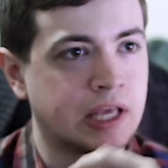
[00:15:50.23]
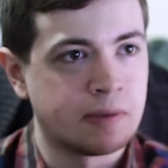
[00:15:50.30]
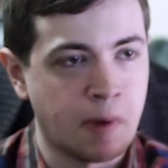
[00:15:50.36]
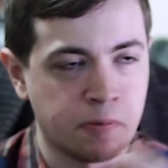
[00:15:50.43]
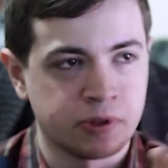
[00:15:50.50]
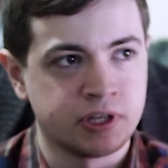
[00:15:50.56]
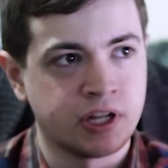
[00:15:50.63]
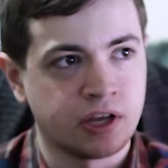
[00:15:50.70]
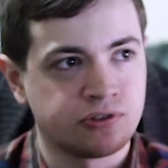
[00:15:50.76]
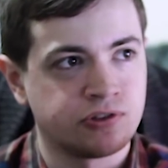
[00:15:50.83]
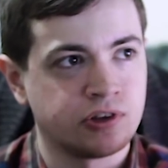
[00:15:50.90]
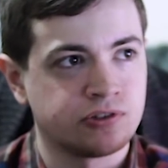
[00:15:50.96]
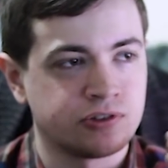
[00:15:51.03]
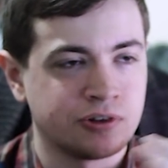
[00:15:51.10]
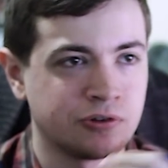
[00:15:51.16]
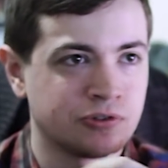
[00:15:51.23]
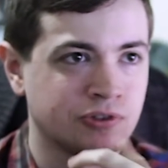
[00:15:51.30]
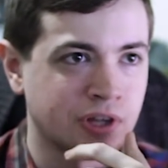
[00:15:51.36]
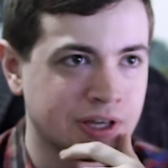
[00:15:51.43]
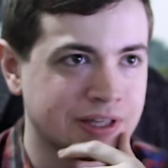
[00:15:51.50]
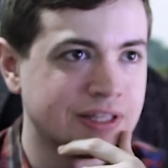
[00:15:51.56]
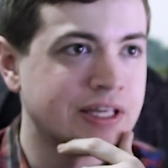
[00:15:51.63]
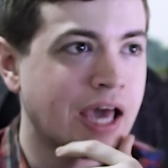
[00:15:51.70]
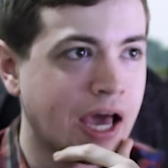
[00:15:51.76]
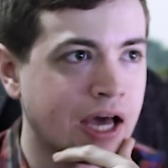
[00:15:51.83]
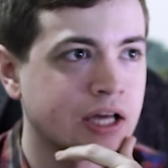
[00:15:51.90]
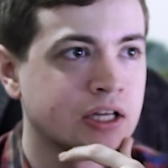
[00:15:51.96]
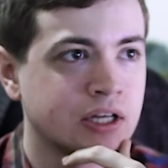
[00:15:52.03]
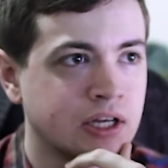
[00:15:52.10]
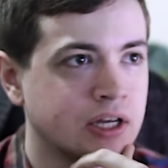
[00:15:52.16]
He came up with the Dustus, and I was like,
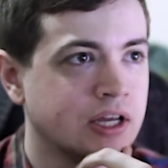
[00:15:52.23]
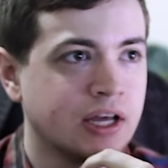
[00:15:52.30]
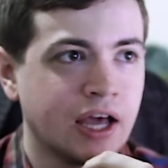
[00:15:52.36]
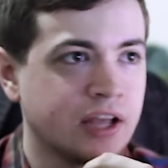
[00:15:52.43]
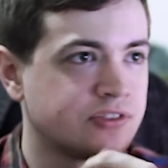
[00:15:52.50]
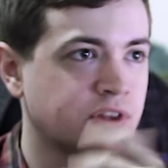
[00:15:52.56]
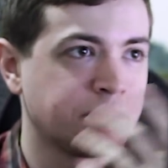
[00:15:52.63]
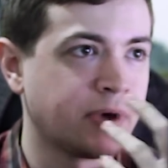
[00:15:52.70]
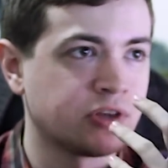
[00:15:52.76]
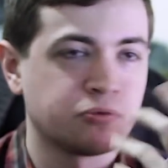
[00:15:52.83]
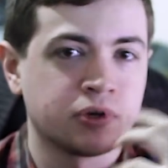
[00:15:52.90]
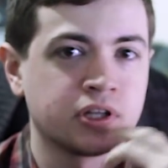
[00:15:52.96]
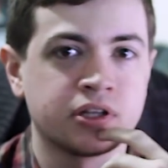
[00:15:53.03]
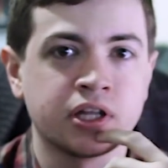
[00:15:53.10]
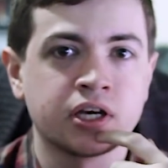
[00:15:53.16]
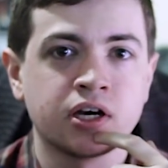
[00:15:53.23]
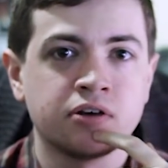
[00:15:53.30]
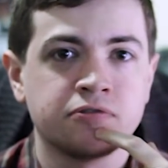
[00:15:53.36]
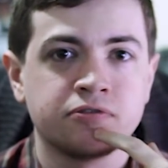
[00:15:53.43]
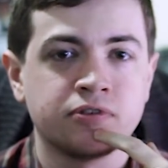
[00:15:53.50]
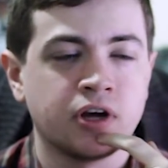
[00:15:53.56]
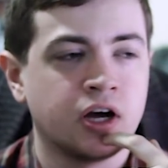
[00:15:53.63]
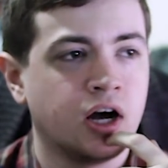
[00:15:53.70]
yeah, it's the best we could think of.